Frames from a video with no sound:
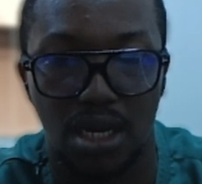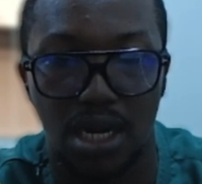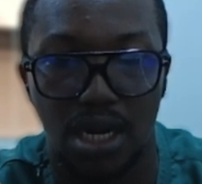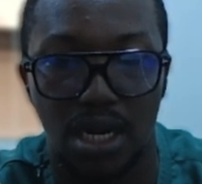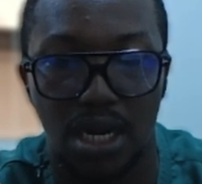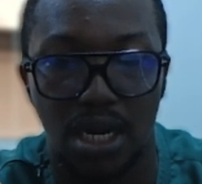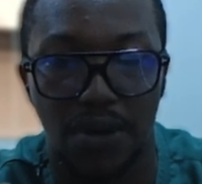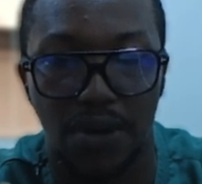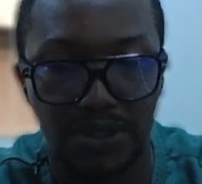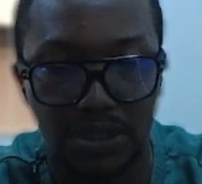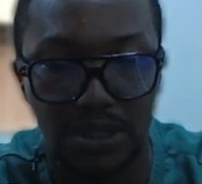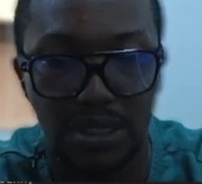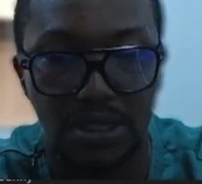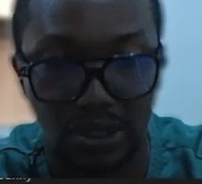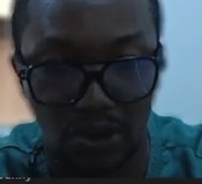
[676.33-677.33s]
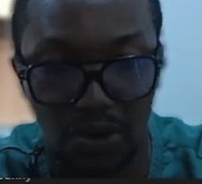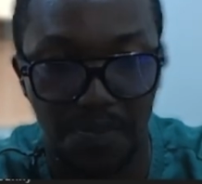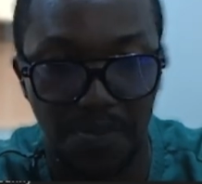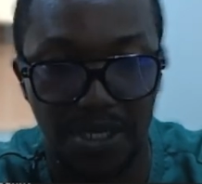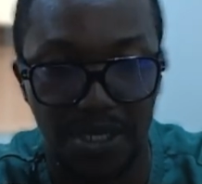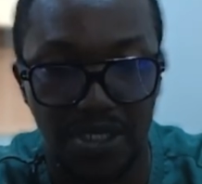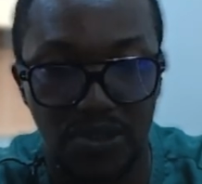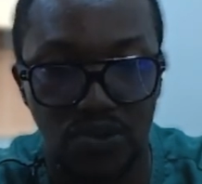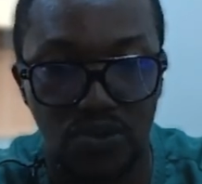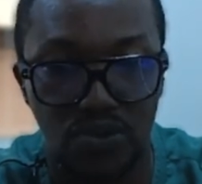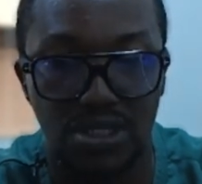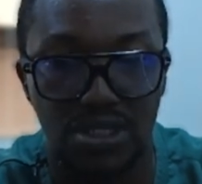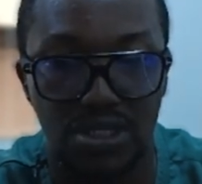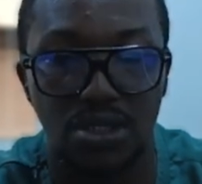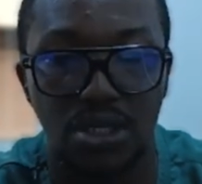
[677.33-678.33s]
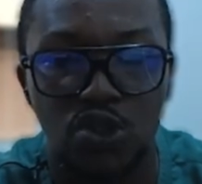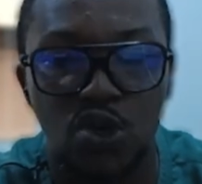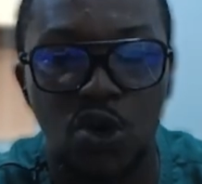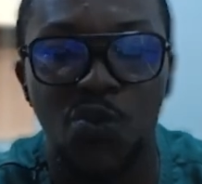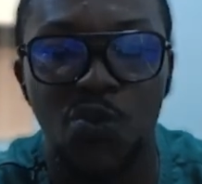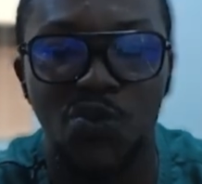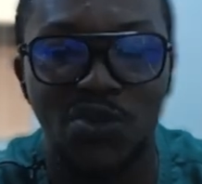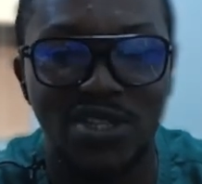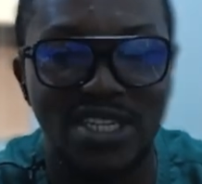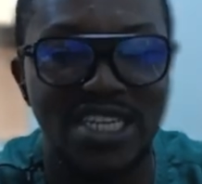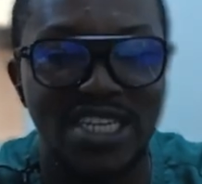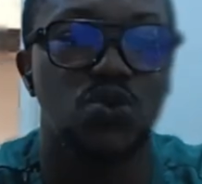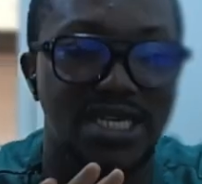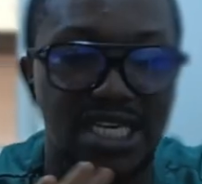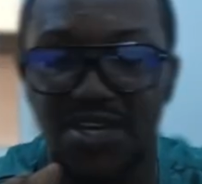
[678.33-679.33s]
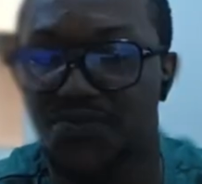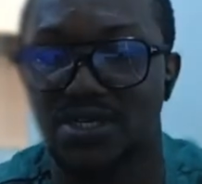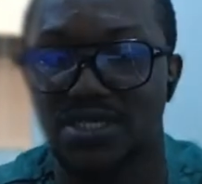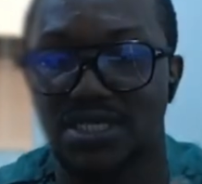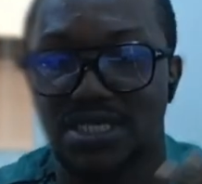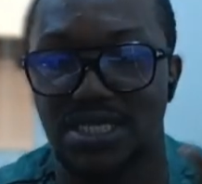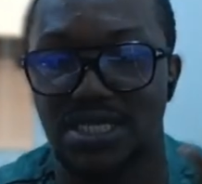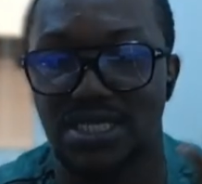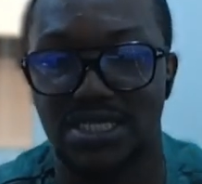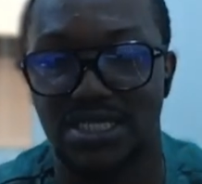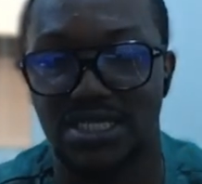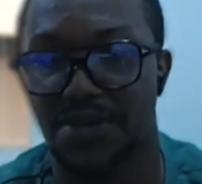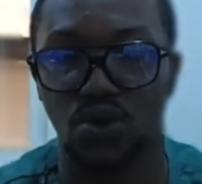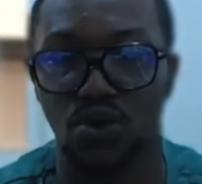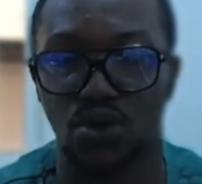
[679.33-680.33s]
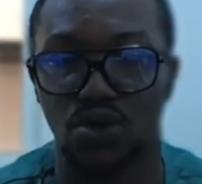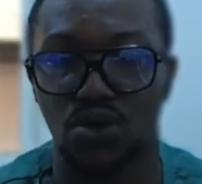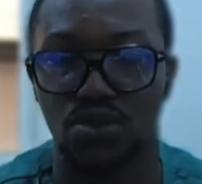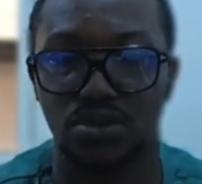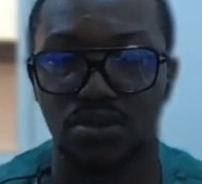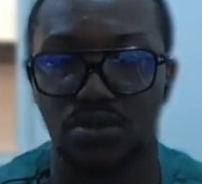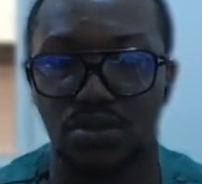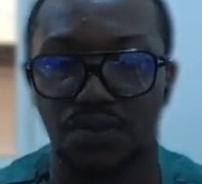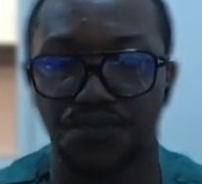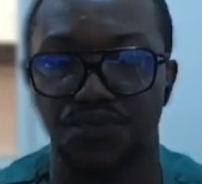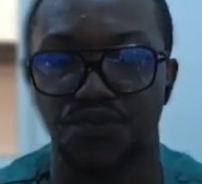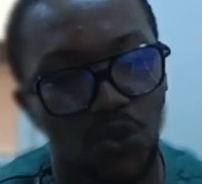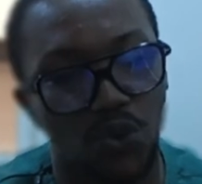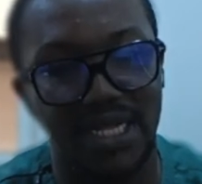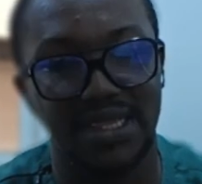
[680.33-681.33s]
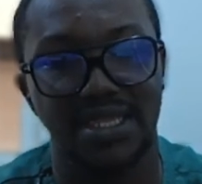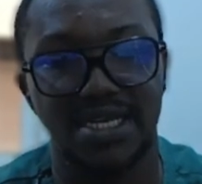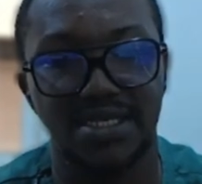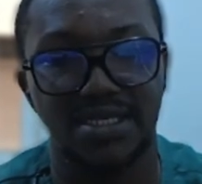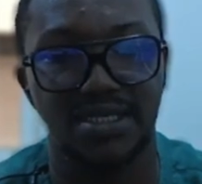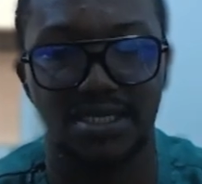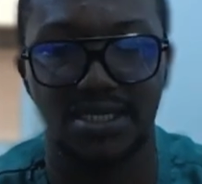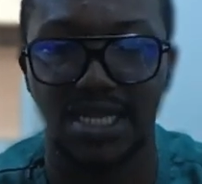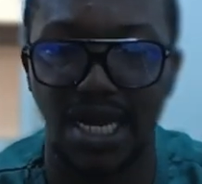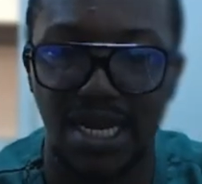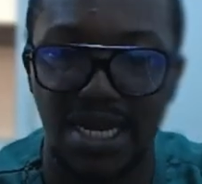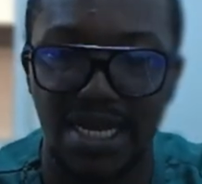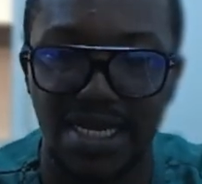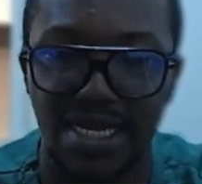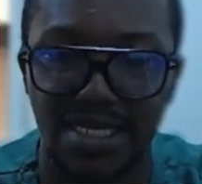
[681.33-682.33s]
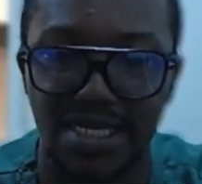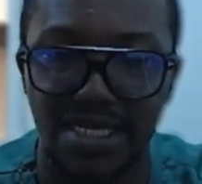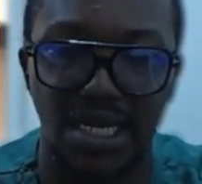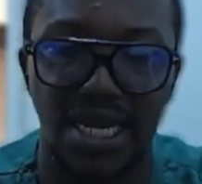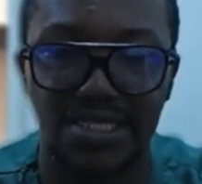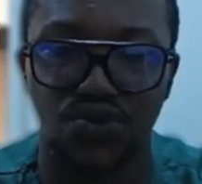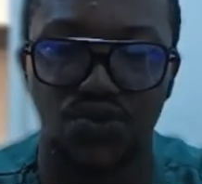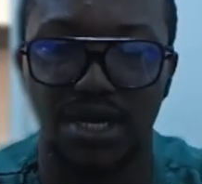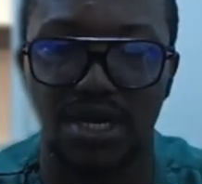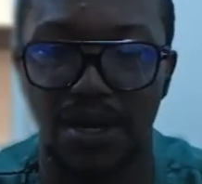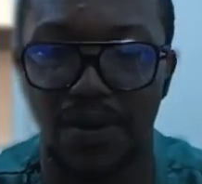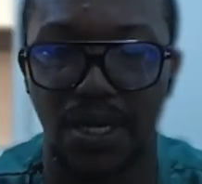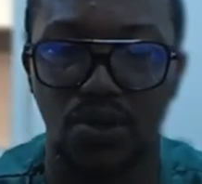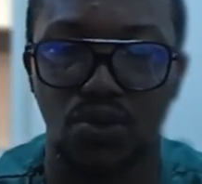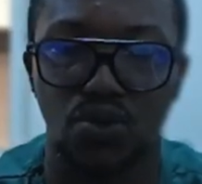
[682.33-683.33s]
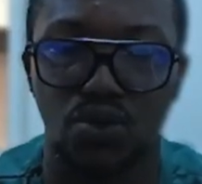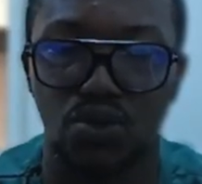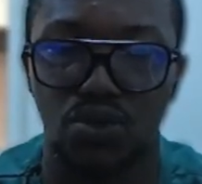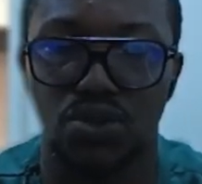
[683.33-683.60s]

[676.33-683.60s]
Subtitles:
I will say compared to this. So this will give us the same records. We can test it now. Let's run our code.